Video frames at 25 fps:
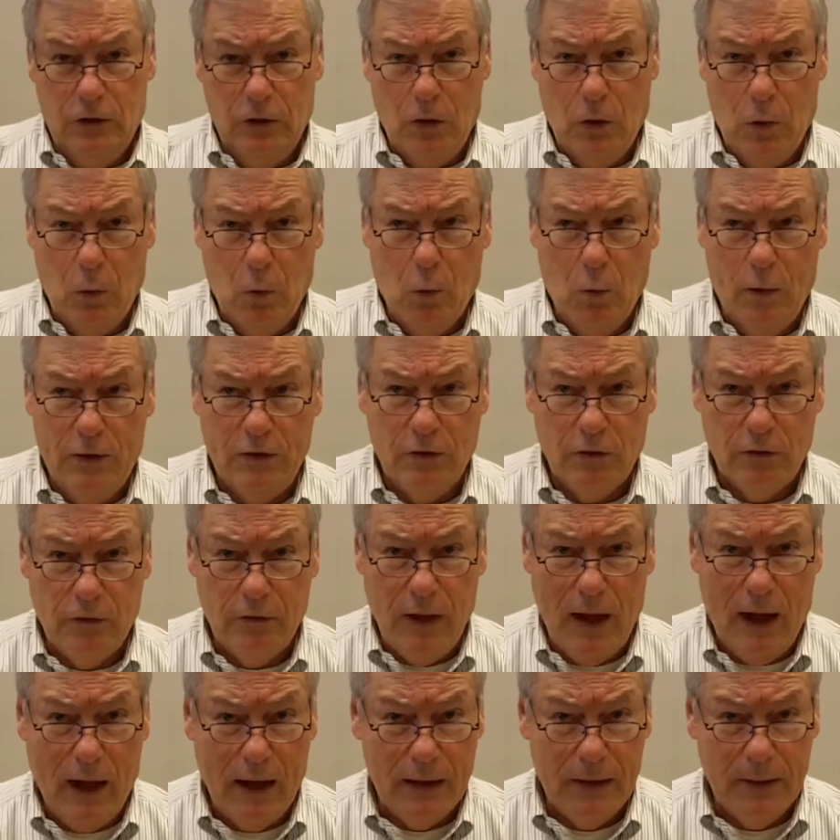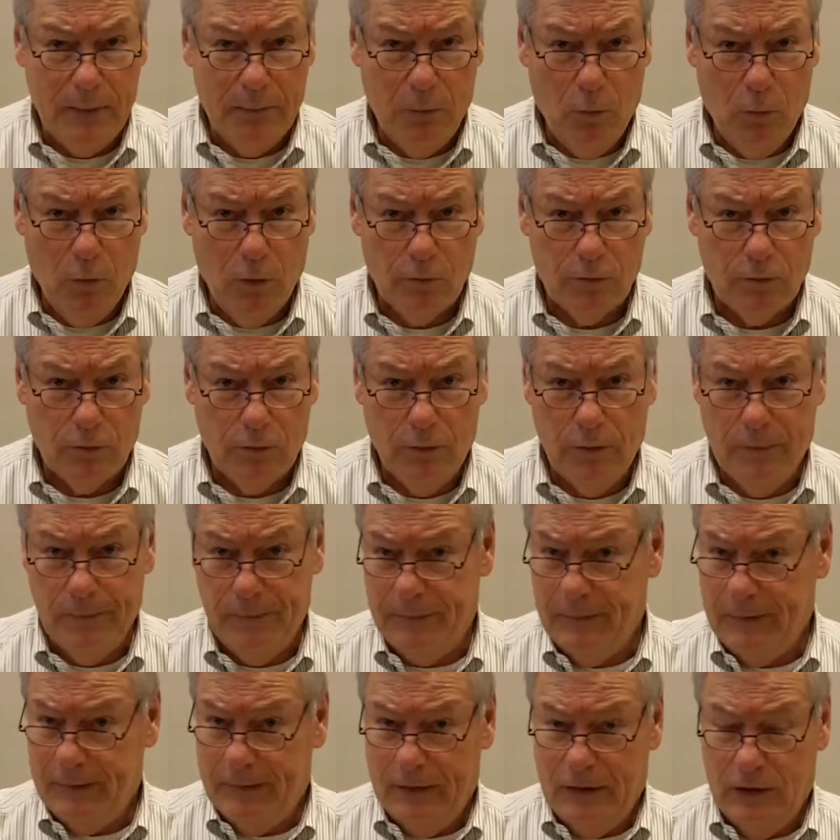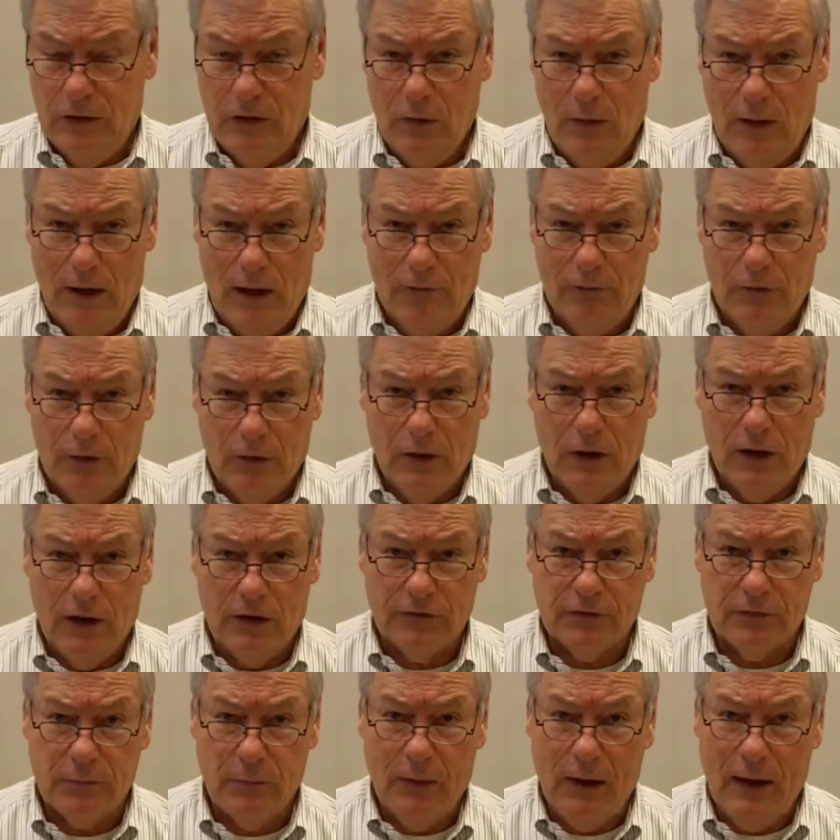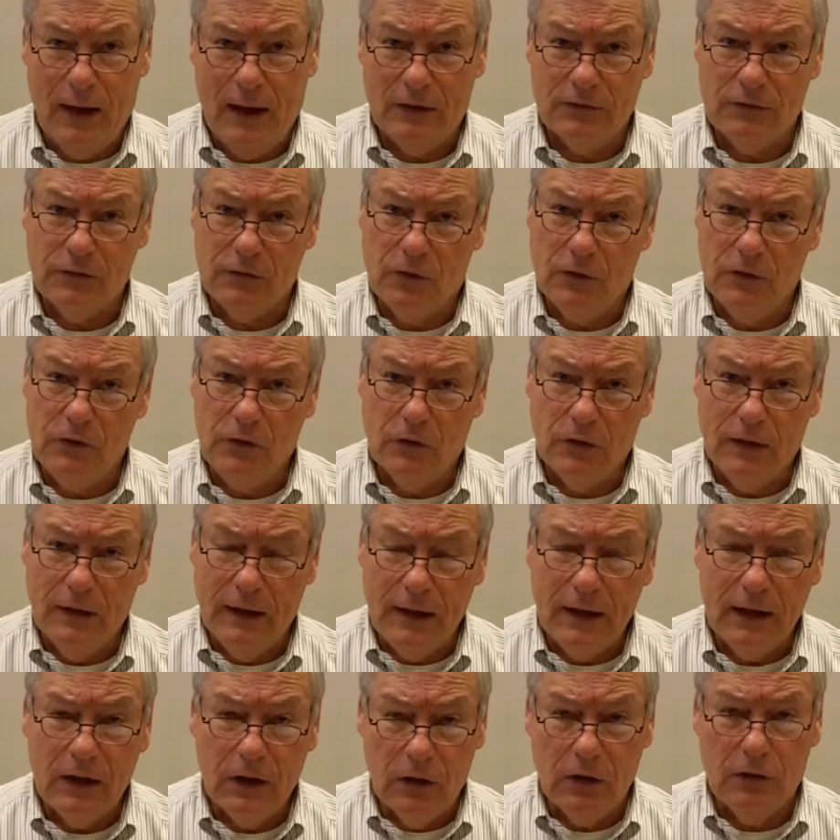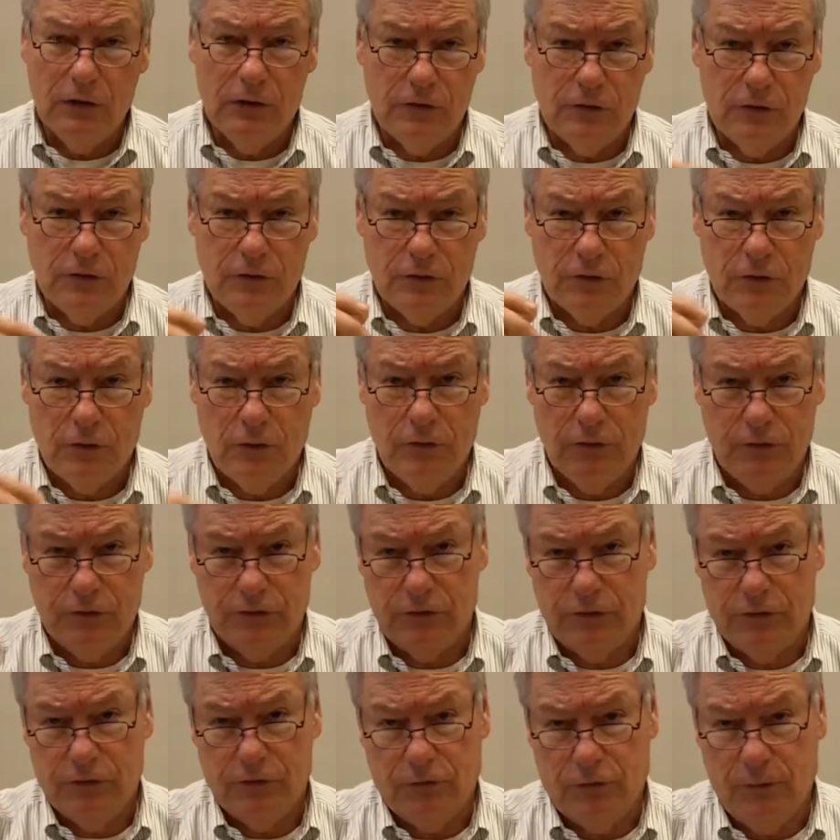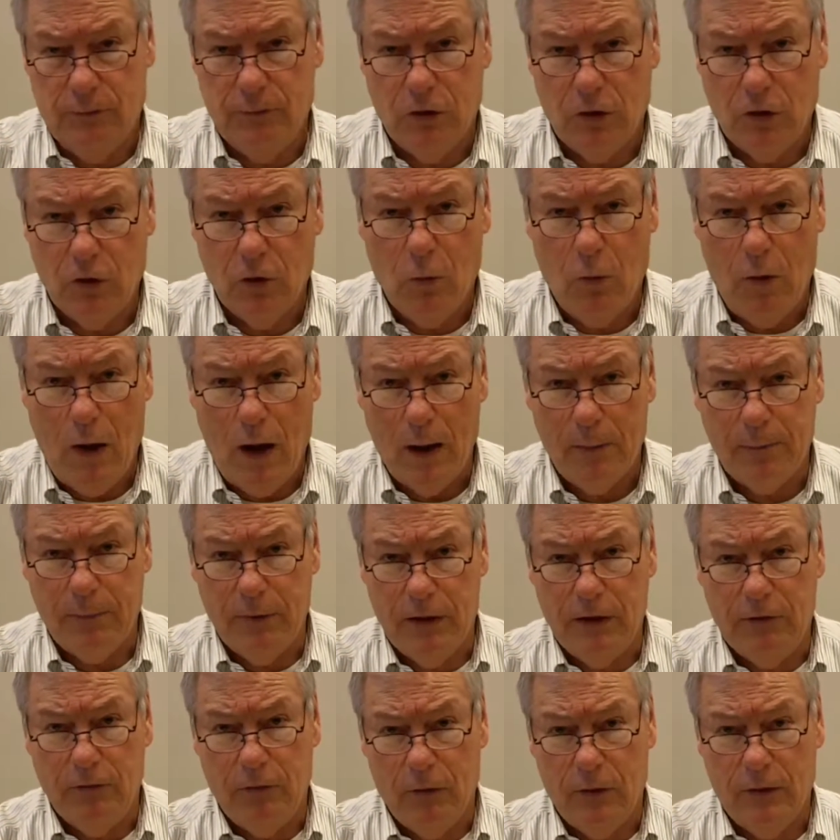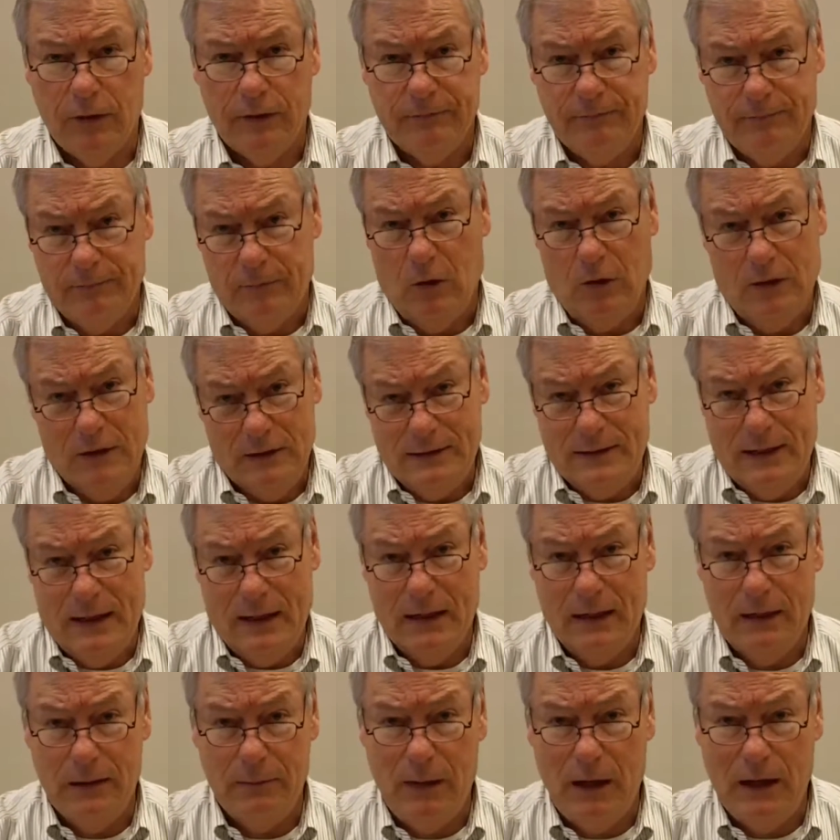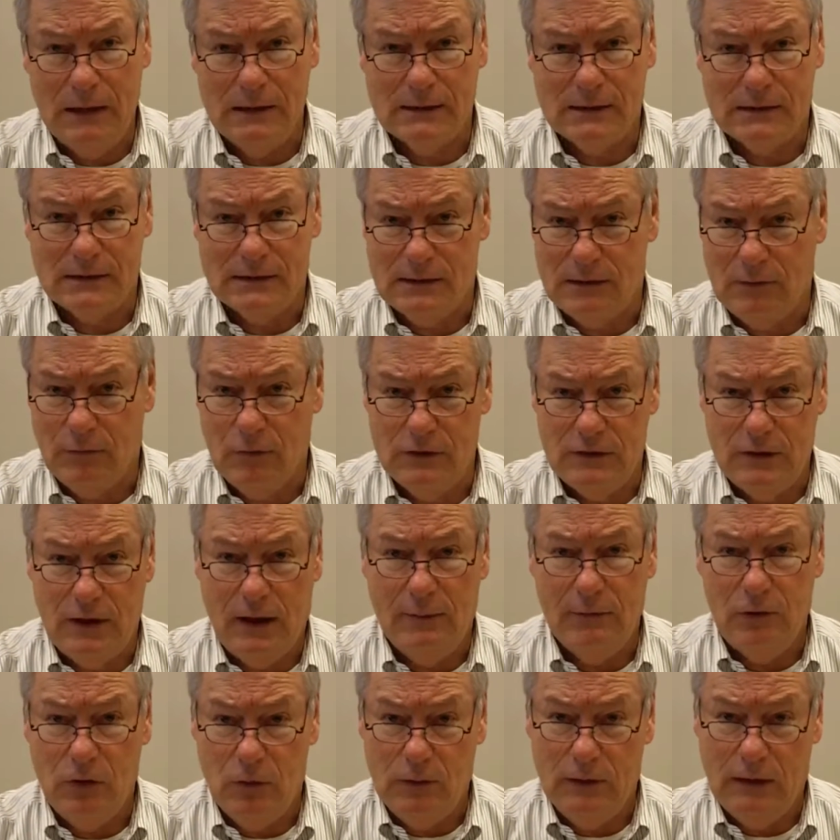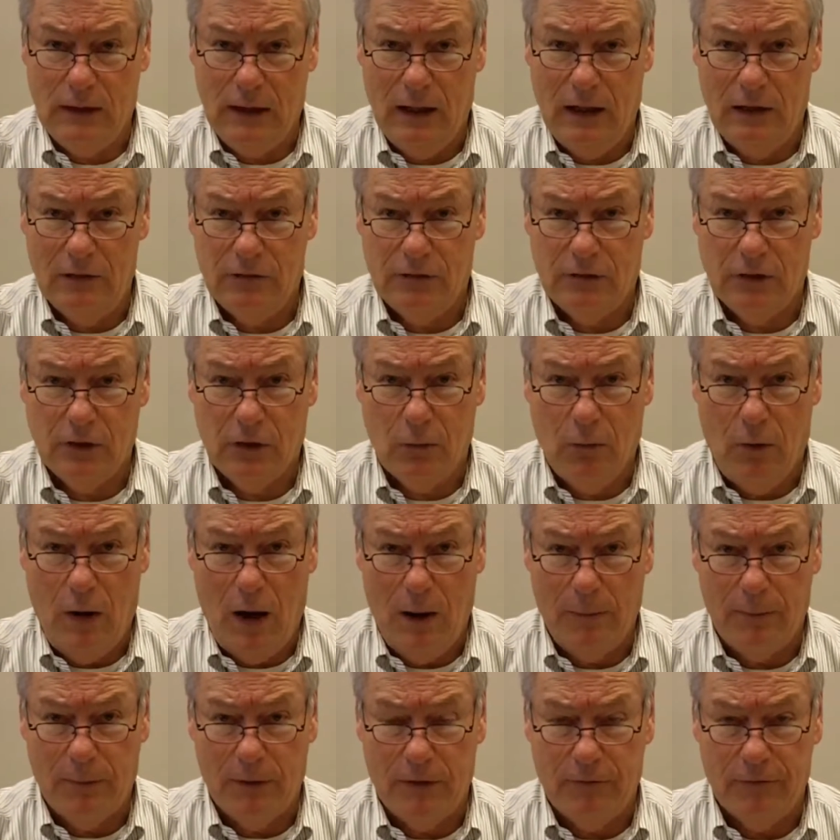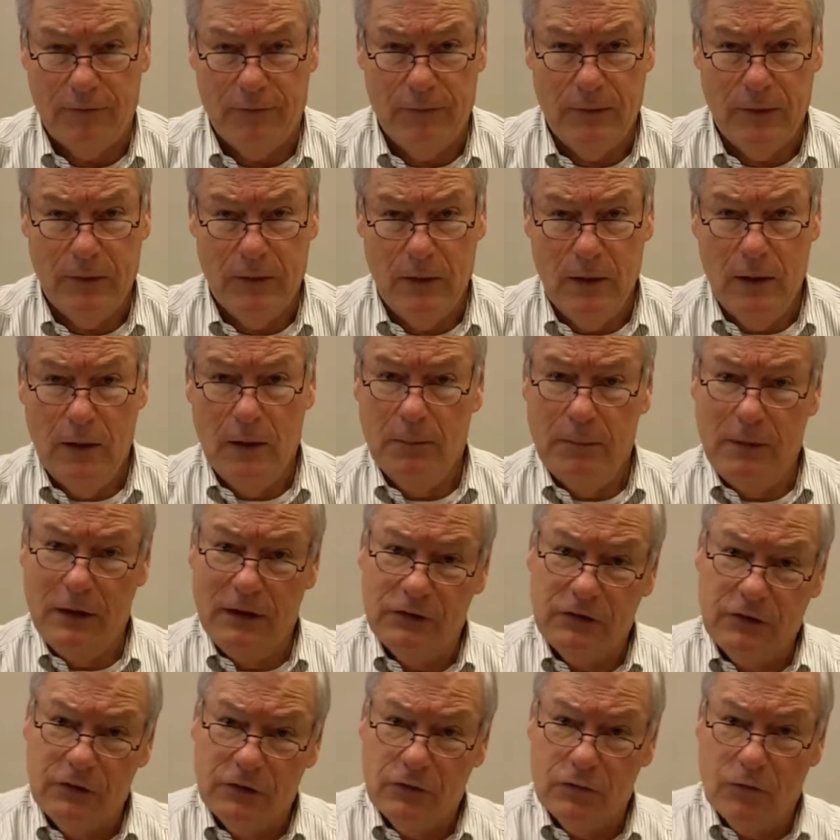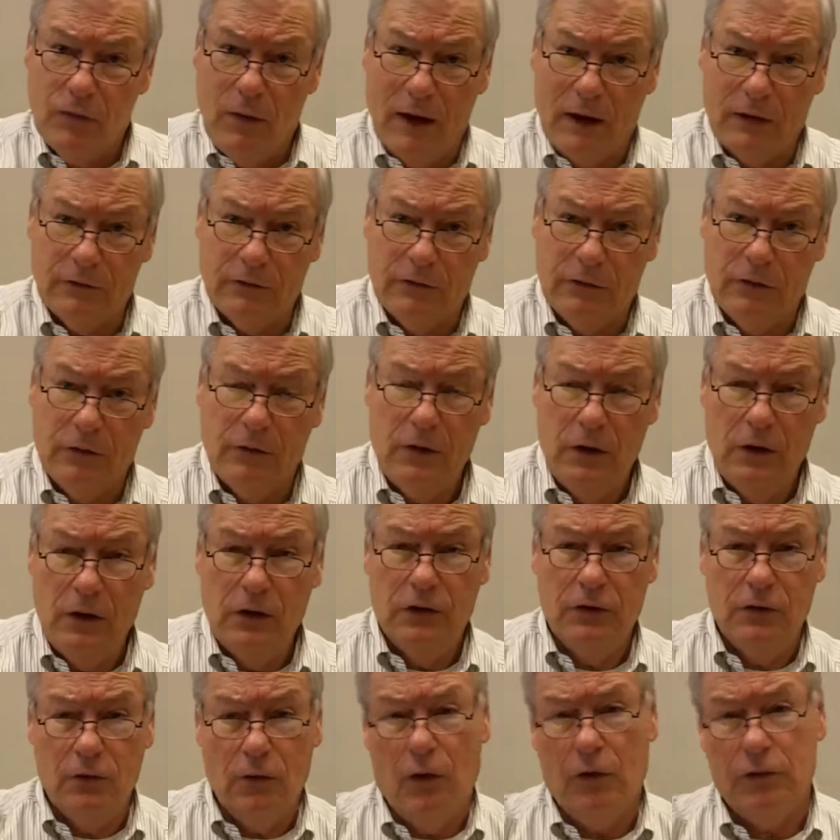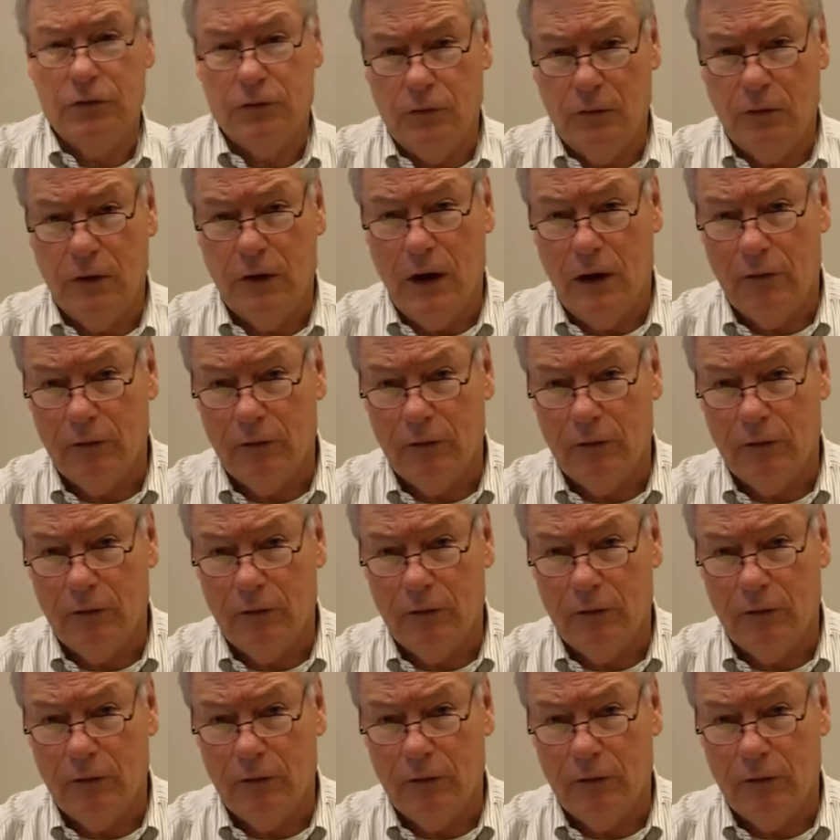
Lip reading: you know, when you're not in the boardroom, you have your customer hats on. You're getting goods and services from your cooperative on a daily basis every time you engage the cooperative. But as a director, you're also